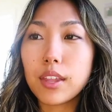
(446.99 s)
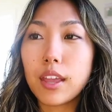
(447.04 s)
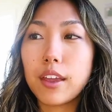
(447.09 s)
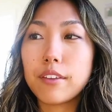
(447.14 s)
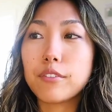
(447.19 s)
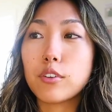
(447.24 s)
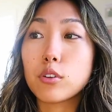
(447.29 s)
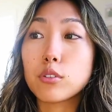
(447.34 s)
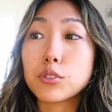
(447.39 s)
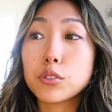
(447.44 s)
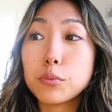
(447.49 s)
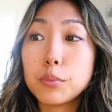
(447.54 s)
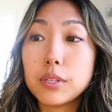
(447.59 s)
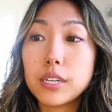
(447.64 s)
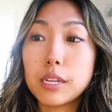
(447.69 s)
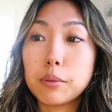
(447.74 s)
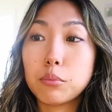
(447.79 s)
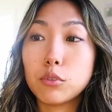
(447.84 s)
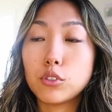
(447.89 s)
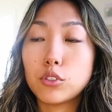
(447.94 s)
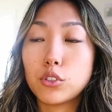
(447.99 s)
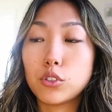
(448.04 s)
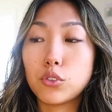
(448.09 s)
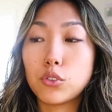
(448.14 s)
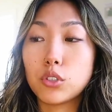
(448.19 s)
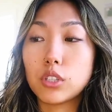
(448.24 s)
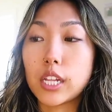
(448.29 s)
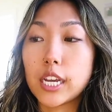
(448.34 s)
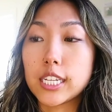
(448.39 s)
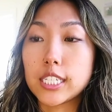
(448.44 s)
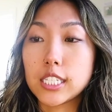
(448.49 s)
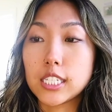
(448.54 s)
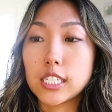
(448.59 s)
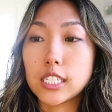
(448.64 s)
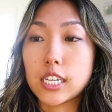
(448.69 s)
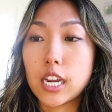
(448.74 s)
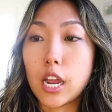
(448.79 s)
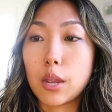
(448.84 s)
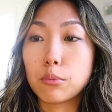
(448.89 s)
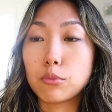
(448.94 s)
I've also been able to utilize this
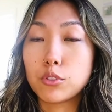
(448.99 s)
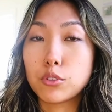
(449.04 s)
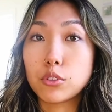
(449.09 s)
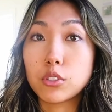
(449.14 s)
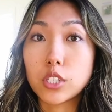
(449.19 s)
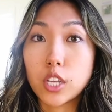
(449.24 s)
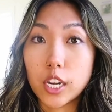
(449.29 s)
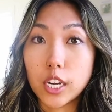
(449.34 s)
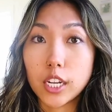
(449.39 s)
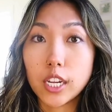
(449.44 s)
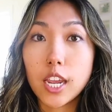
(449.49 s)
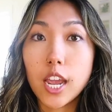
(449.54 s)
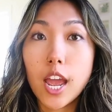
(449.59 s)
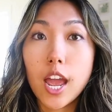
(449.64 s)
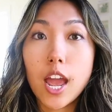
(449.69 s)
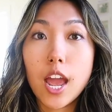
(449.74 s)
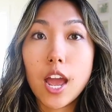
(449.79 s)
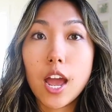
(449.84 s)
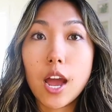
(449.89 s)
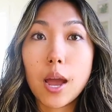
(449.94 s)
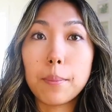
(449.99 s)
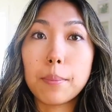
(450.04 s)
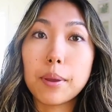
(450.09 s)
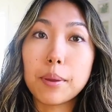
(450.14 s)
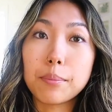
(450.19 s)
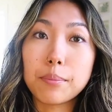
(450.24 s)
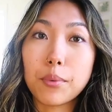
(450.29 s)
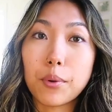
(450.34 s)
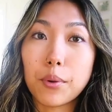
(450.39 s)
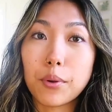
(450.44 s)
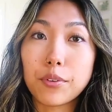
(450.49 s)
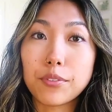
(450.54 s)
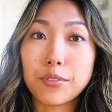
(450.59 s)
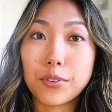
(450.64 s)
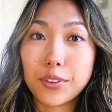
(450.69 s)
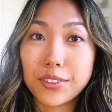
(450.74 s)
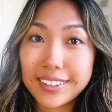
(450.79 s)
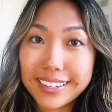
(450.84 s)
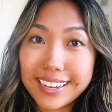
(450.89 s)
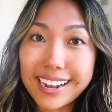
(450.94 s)
time to study a bit more
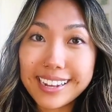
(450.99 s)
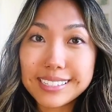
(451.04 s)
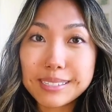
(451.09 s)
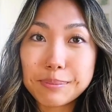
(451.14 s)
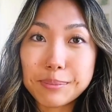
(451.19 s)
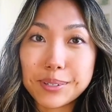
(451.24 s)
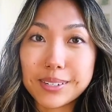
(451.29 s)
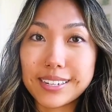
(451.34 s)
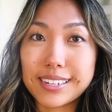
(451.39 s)
for the CASPER